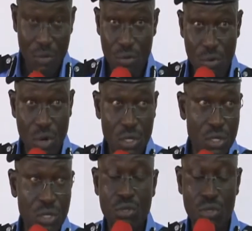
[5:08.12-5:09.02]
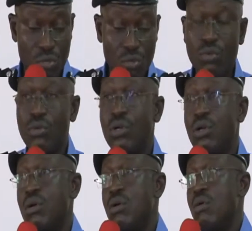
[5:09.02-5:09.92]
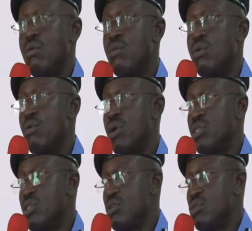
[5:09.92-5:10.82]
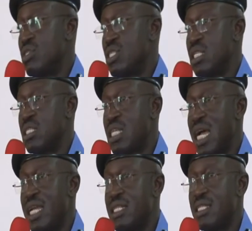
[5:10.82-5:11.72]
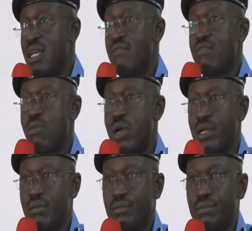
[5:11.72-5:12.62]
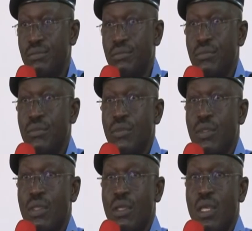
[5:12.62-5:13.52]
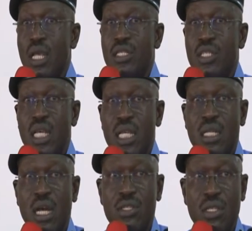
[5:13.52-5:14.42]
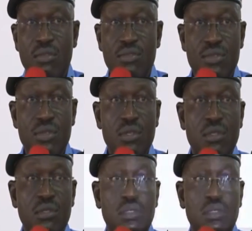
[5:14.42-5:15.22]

and will continue to do, we'll continue to sensitize everyone, educate ourselves